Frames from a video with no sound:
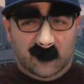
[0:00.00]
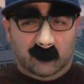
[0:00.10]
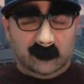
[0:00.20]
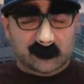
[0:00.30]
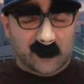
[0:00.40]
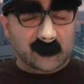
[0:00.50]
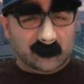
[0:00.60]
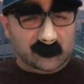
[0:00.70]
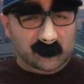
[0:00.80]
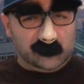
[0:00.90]
I will
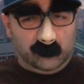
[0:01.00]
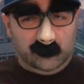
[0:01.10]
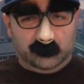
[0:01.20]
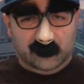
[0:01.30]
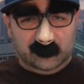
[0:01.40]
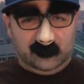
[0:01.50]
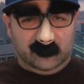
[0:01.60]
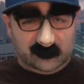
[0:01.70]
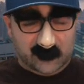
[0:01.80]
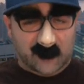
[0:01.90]
attach it to this one. It'll be
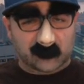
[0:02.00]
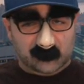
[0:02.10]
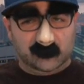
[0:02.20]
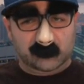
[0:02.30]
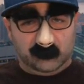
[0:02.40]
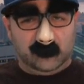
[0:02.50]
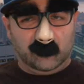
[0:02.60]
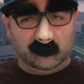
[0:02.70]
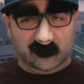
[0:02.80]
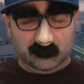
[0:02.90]
attached to this
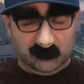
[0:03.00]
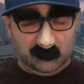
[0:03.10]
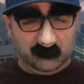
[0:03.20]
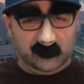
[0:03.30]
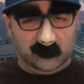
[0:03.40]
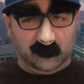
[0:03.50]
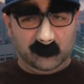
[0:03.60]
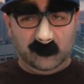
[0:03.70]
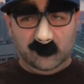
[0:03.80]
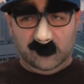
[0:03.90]
video. Send me the
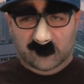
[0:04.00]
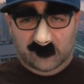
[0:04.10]
video.